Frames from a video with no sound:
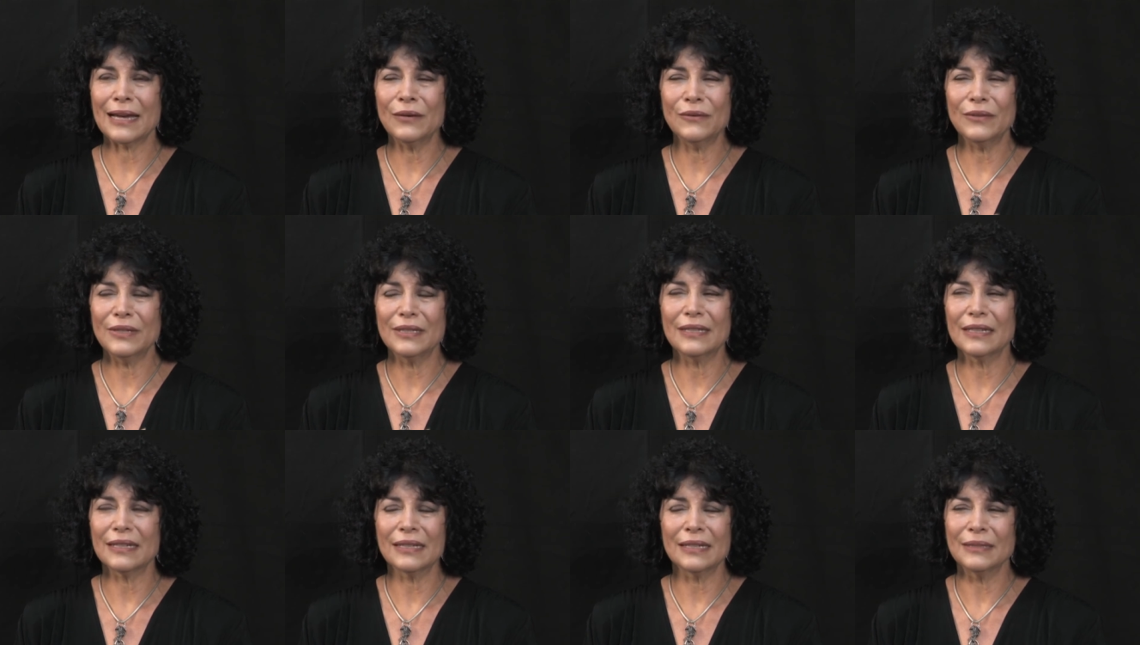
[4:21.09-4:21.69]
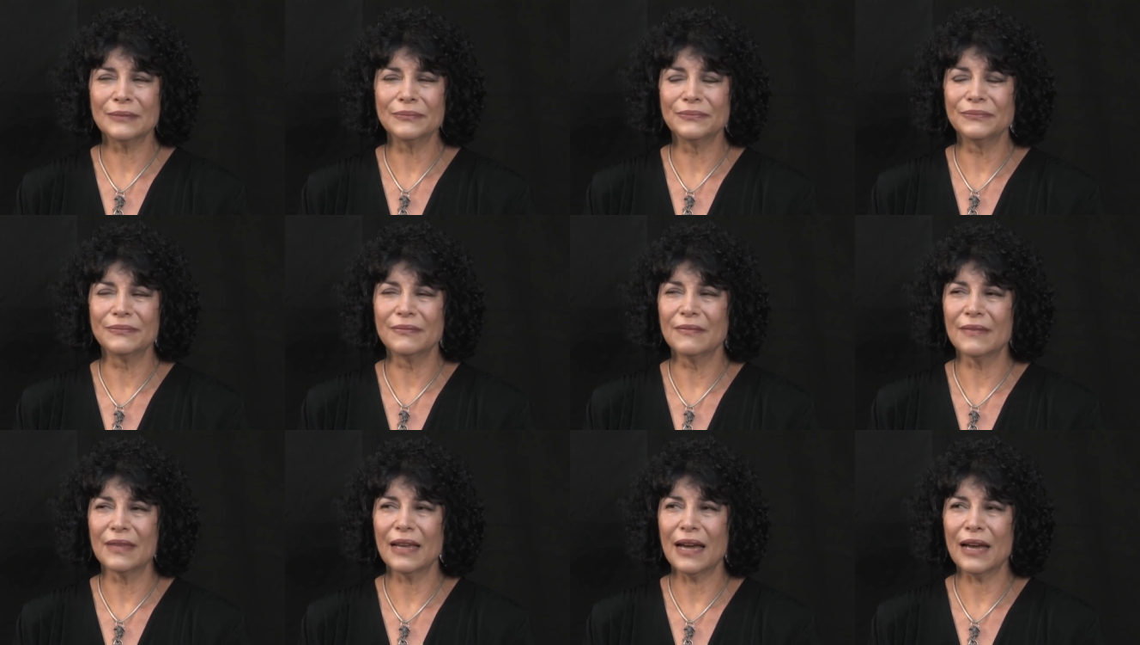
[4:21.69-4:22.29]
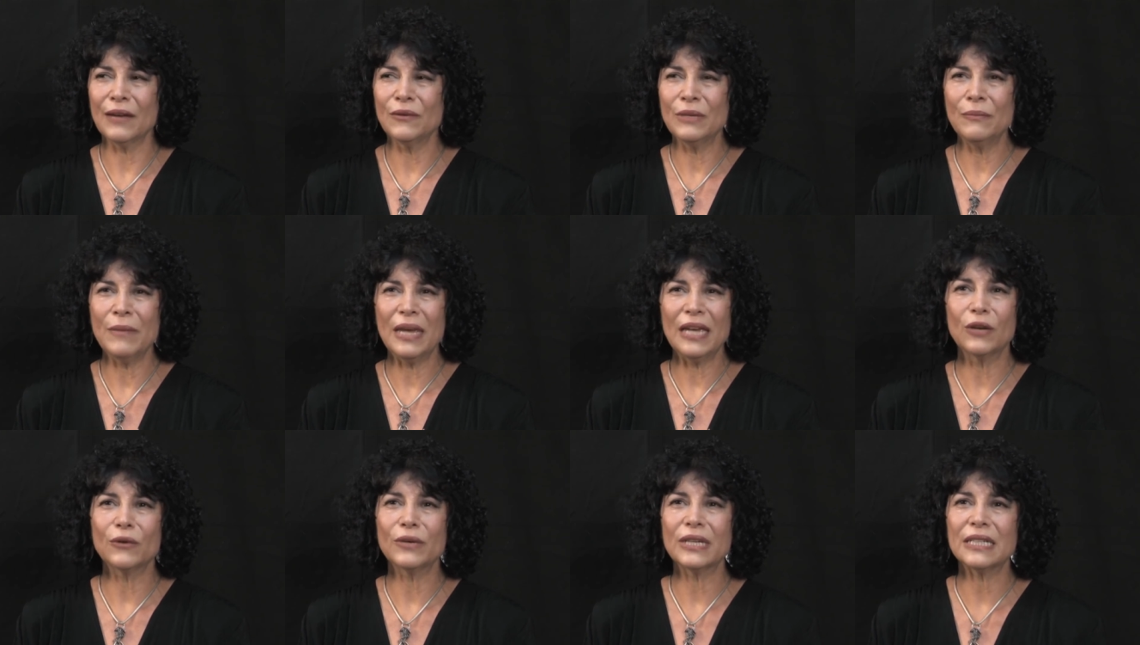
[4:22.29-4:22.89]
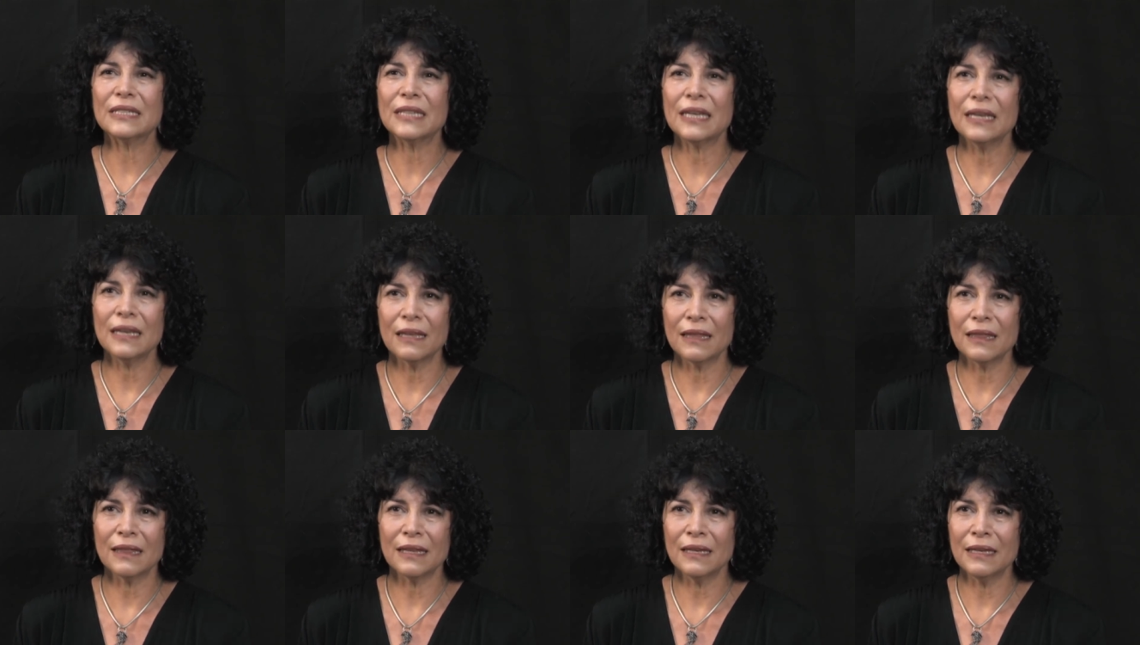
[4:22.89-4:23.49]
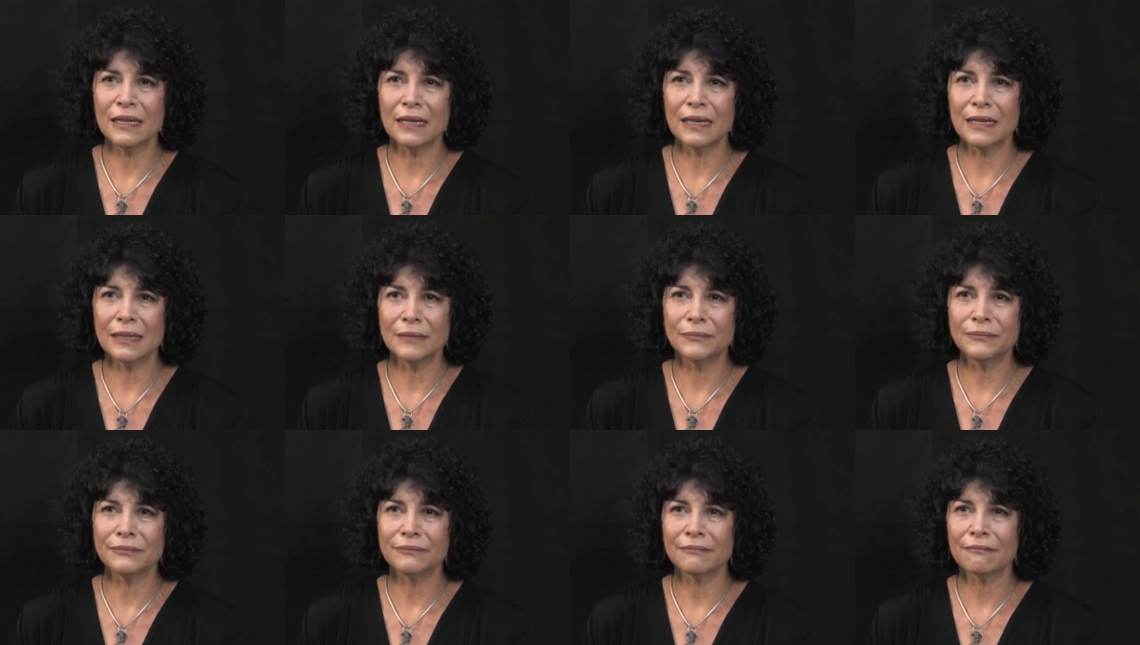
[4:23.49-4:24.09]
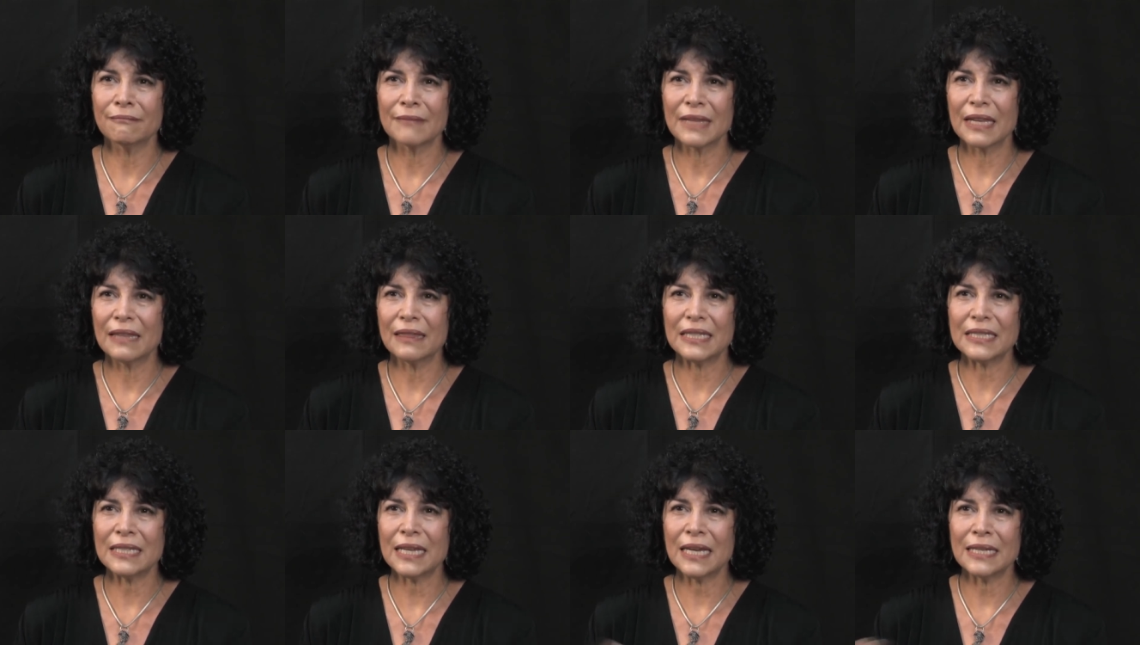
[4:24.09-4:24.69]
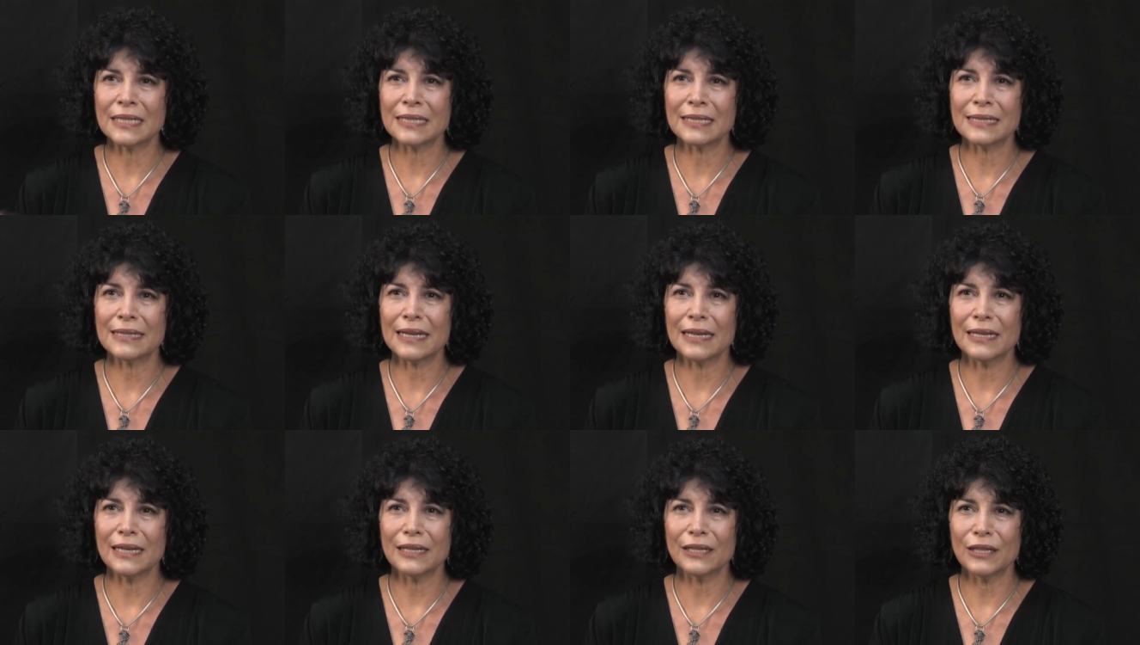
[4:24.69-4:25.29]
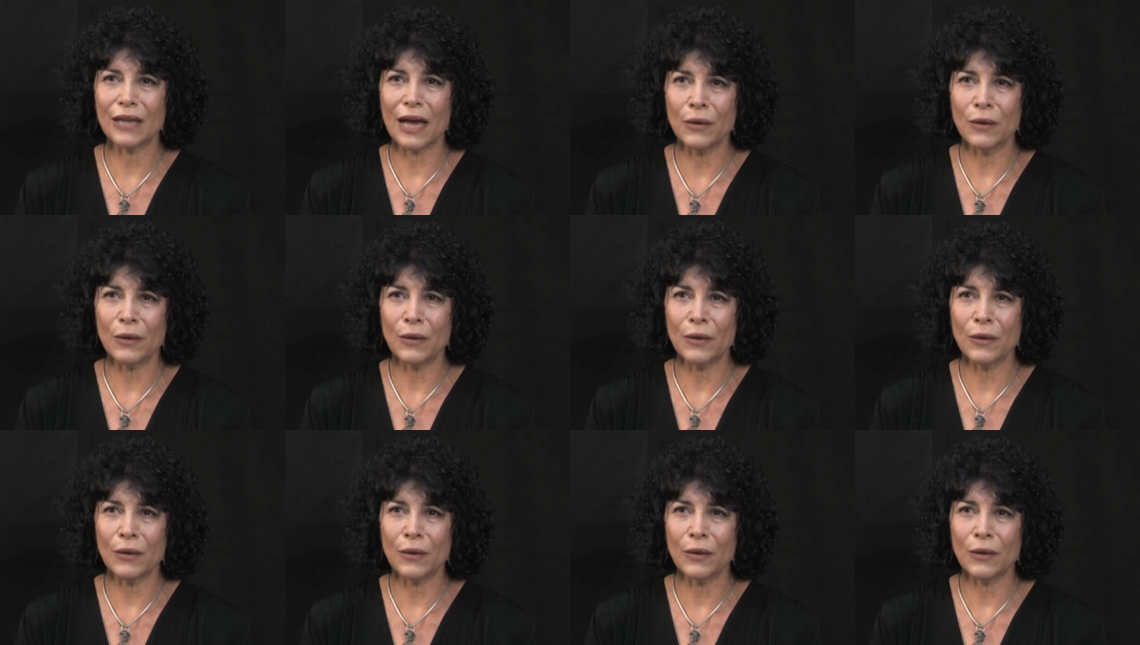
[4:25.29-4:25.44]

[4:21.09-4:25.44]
I would make Grit take the tests that